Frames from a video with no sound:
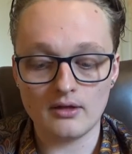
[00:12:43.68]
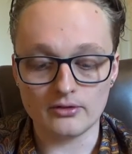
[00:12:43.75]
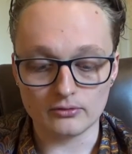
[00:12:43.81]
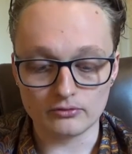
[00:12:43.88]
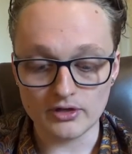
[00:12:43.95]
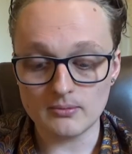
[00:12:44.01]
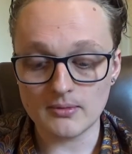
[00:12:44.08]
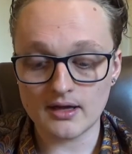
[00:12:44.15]
The
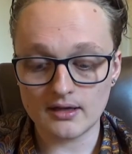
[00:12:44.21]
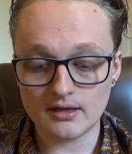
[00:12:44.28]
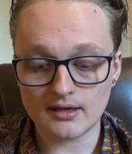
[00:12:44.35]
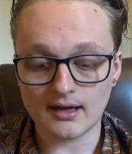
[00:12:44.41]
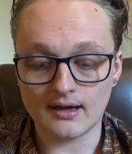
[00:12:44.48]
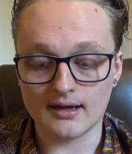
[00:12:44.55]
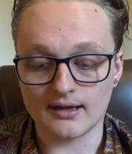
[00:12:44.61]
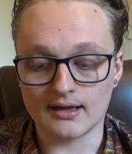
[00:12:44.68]

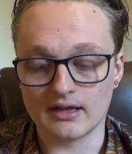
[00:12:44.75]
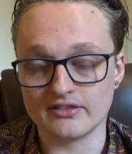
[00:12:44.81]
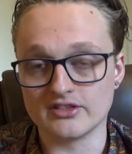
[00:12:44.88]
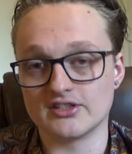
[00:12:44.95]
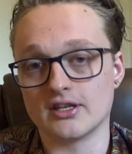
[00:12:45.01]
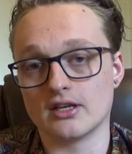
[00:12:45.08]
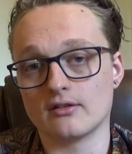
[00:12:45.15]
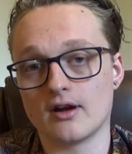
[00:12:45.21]
remake, I gave a
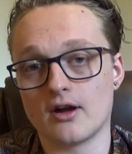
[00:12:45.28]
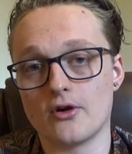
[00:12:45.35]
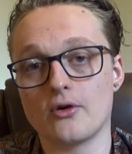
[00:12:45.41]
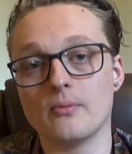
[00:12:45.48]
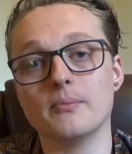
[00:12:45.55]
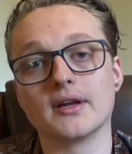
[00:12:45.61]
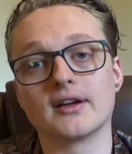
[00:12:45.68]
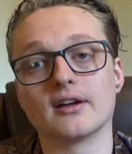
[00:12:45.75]

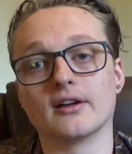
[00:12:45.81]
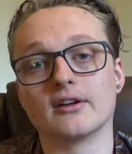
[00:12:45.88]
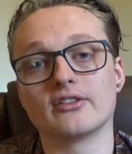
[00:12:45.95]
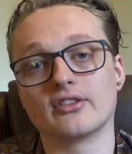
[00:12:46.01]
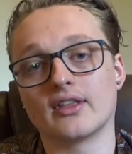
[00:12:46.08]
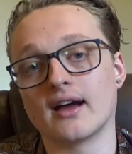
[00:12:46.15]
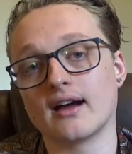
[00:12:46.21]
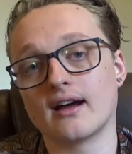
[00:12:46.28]
0 because
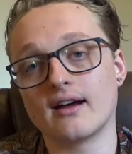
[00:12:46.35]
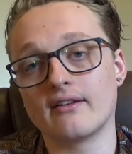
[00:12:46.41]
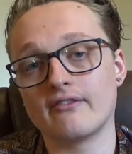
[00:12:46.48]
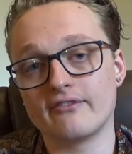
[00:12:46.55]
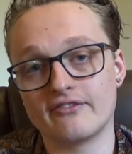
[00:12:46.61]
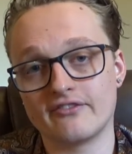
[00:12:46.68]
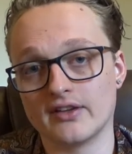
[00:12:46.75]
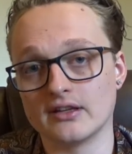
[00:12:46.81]
that
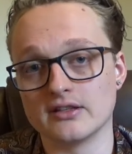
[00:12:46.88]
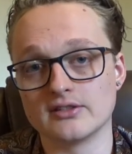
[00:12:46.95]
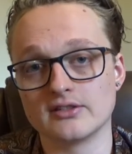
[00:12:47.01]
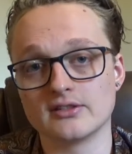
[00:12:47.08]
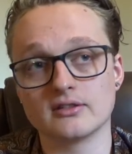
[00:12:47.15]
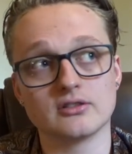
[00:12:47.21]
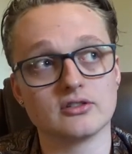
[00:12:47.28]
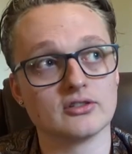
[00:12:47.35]

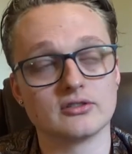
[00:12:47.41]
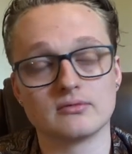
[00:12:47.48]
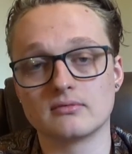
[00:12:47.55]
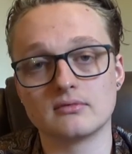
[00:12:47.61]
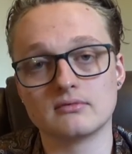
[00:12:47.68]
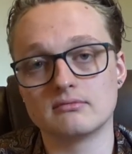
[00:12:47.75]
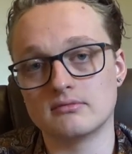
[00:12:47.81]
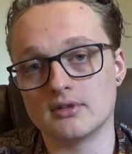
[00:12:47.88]
fizz just
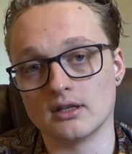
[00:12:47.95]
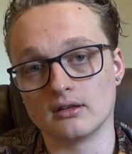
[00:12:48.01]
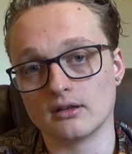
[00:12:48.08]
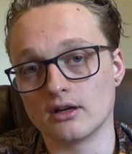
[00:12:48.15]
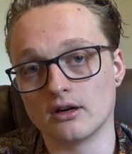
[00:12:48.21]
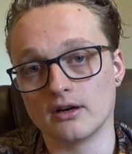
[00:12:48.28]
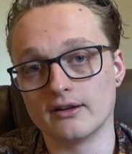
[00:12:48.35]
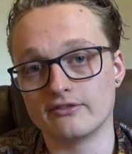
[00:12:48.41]
didn't
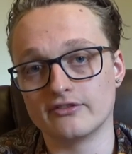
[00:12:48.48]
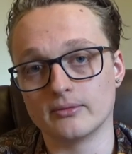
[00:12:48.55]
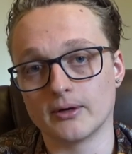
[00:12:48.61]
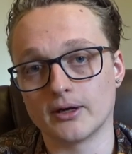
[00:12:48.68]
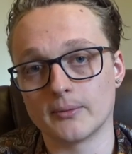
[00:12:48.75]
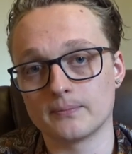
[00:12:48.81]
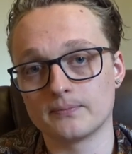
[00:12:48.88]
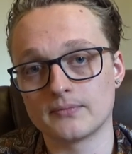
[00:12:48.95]
cut it for
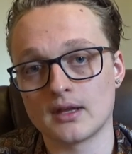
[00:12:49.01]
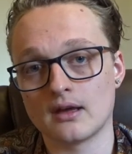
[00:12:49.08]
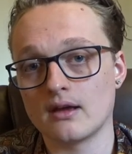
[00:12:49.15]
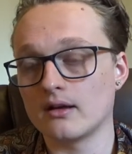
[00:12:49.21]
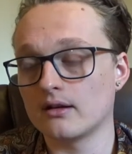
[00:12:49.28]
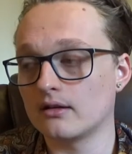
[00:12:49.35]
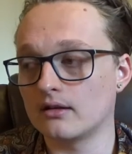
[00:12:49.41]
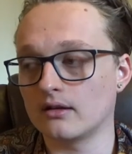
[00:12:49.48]
me.
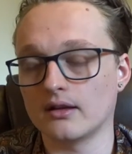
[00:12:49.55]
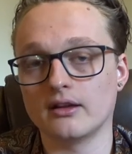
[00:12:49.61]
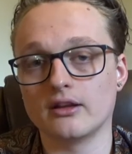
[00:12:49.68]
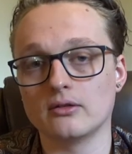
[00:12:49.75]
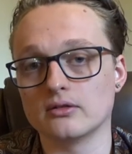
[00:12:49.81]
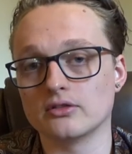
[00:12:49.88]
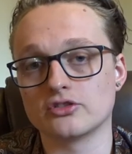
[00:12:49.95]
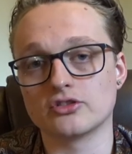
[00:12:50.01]

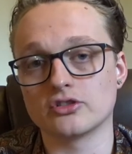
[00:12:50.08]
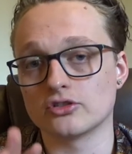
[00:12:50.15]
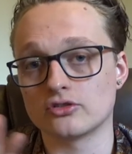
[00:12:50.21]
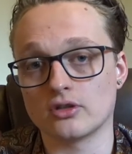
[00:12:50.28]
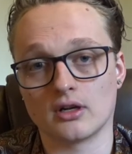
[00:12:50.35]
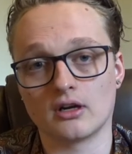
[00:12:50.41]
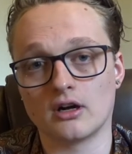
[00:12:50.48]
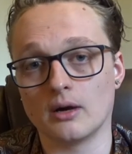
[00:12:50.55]
Clearly was just
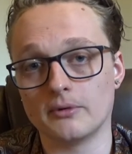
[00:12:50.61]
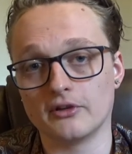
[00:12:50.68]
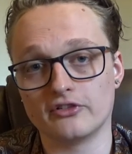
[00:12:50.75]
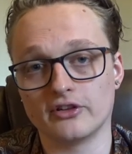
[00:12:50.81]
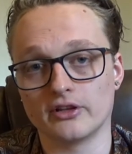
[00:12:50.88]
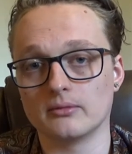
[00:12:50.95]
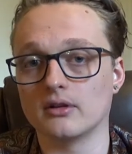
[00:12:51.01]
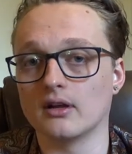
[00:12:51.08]
trying to copy
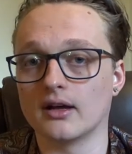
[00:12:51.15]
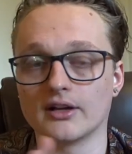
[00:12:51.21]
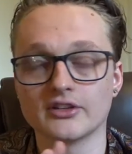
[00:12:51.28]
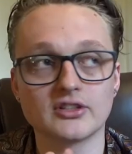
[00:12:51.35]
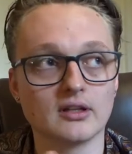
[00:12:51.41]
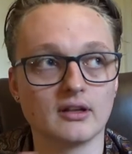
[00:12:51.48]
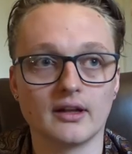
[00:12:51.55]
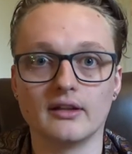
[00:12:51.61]
Philip
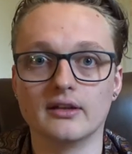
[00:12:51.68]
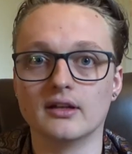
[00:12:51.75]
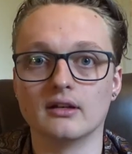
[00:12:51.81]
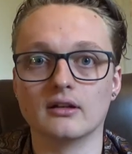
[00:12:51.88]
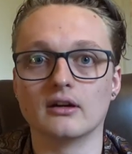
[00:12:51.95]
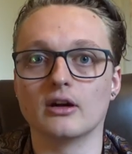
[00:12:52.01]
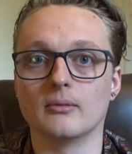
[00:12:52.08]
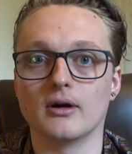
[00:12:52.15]
Glass, clearly
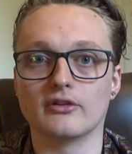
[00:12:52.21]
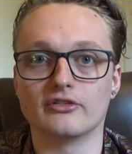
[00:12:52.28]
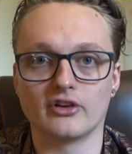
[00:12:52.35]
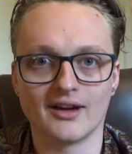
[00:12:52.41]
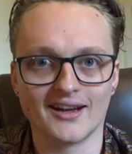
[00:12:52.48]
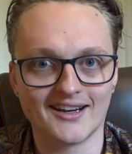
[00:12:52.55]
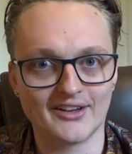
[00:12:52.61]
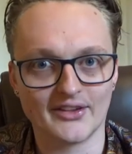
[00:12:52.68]
didn't come off
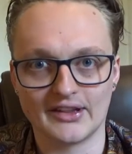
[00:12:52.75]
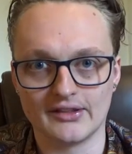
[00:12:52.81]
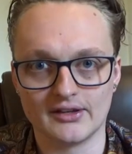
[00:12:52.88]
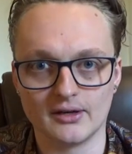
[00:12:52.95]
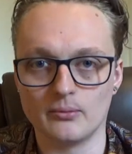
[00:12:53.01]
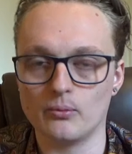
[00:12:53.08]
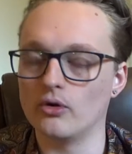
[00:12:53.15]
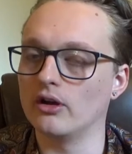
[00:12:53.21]
right, clearly
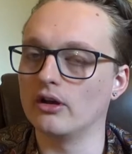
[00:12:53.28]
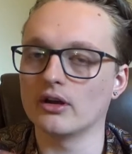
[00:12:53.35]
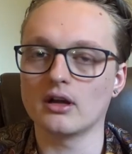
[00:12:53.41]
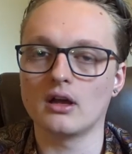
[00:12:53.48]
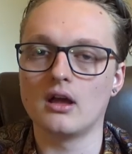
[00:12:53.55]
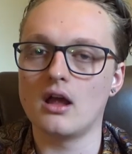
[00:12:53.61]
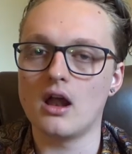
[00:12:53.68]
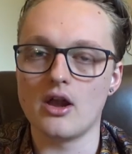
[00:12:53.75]
didn't work,
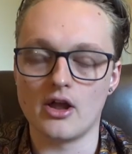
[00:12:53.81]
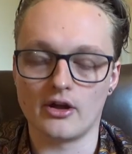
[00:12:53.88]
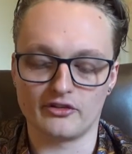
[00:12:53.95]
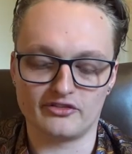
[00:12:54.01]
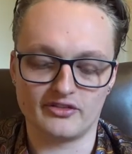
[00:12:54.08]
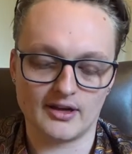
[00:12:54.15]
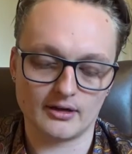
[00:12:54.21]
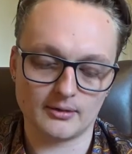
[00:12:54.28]
not a
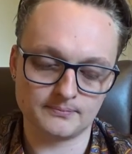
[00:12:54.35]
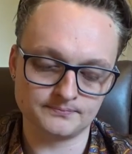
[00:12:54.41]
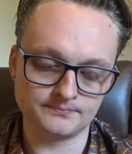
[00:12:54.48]
fan.